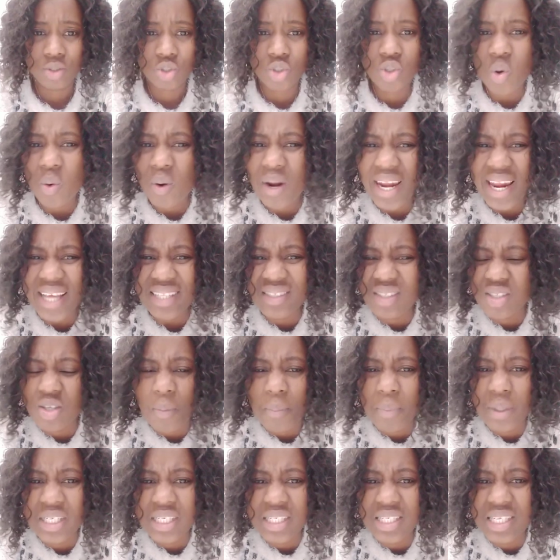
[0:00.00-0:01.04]
Don't let
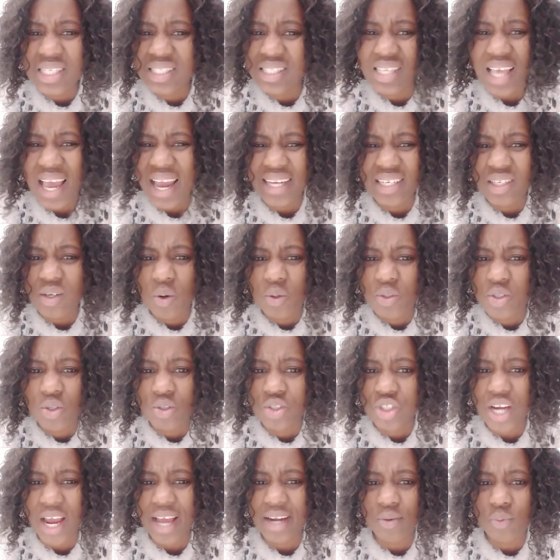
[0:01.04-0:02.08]
somebody decide on your
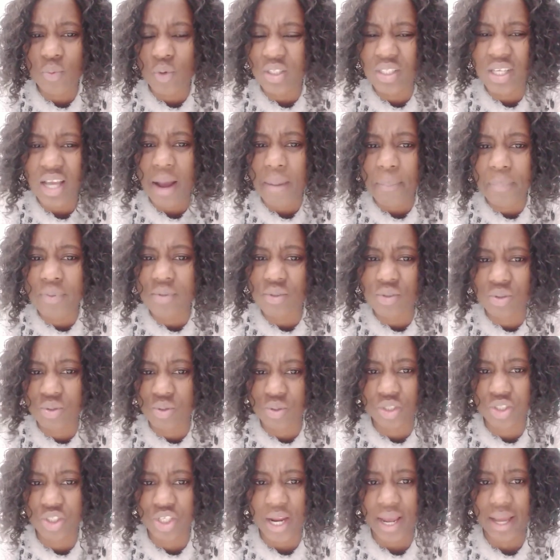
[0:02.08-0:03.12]
child what happens to
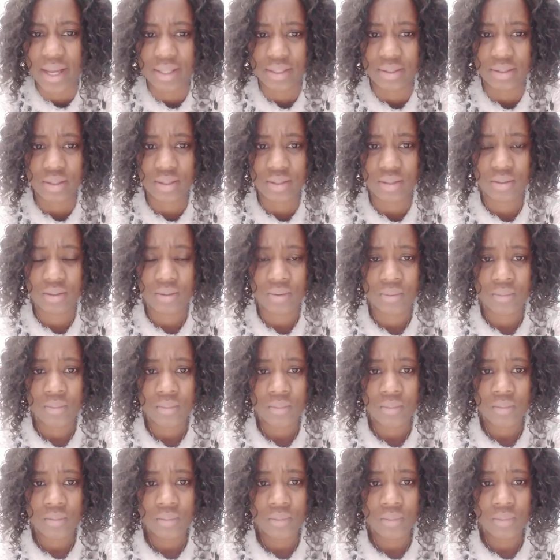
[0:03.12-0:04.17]
the child.
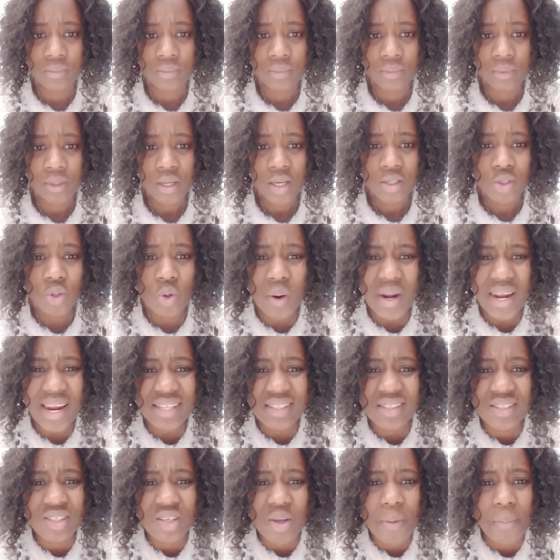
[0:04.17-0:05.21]
Don't
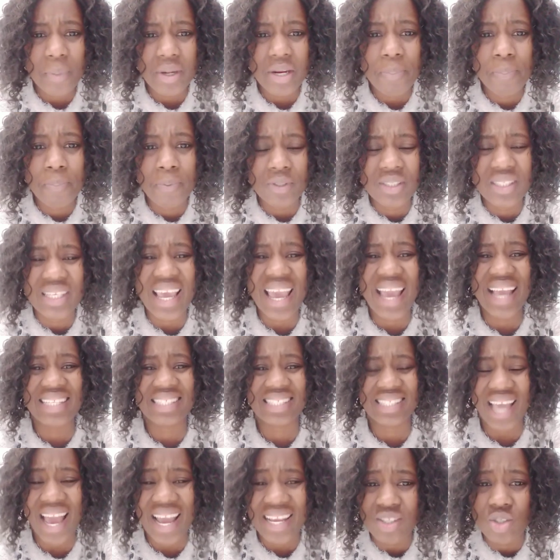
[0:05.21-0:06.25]
let somebody put a
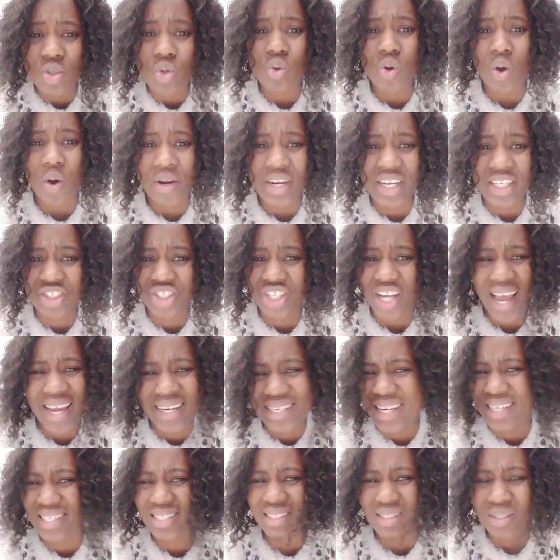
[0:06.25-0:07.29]
title on a child
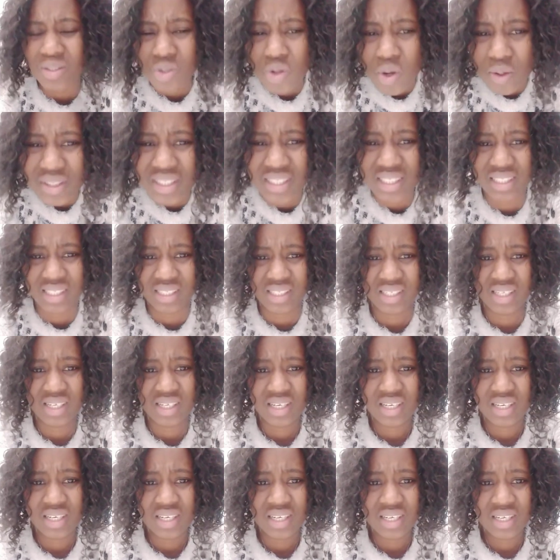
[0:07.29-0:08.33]
that is not
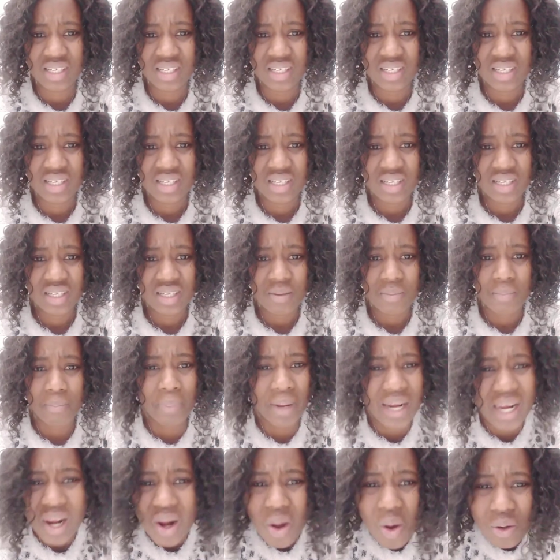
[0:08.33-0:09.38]

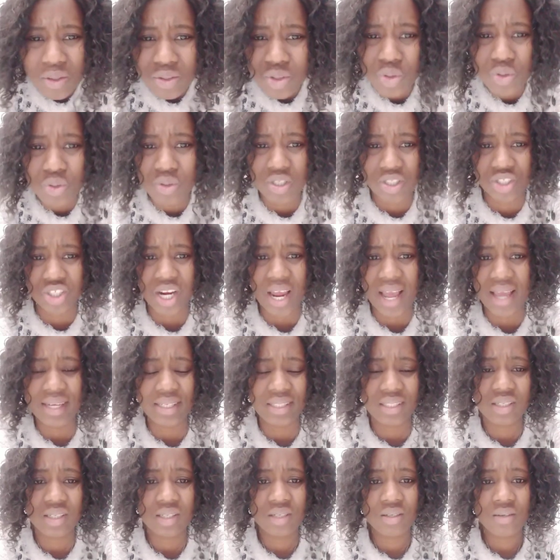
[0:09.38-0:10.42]
belongs to the
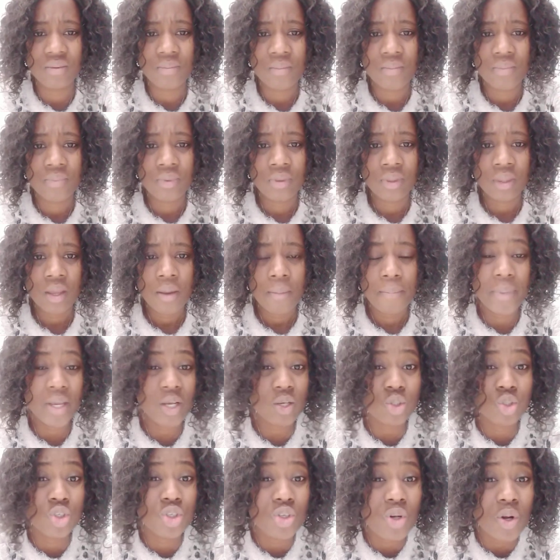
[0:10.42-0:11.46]
child.
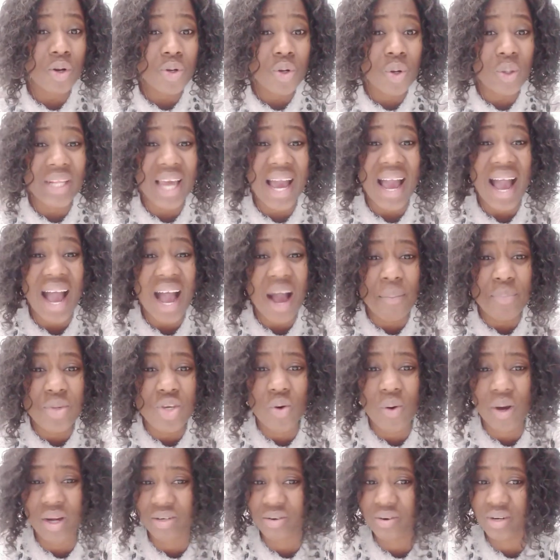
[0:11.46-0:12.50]
Because you don't know the harm
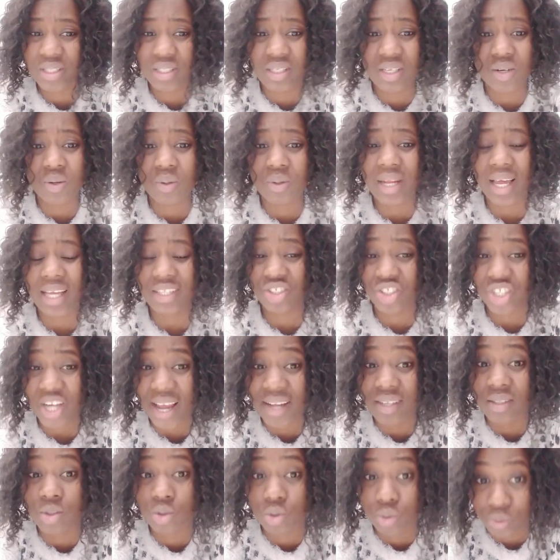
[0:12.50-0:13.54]
you are creating on that
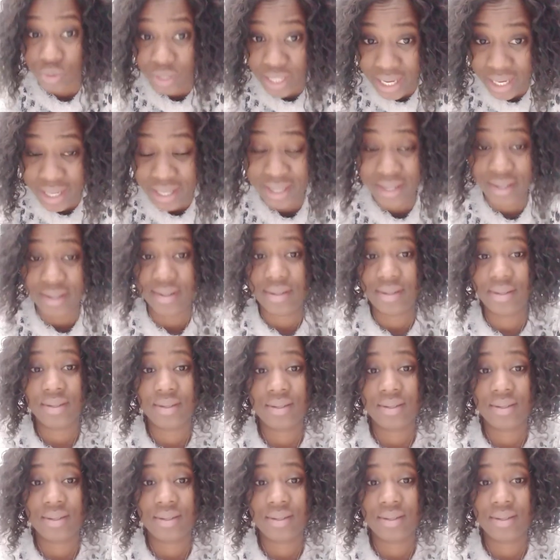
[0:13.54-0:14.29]
child today,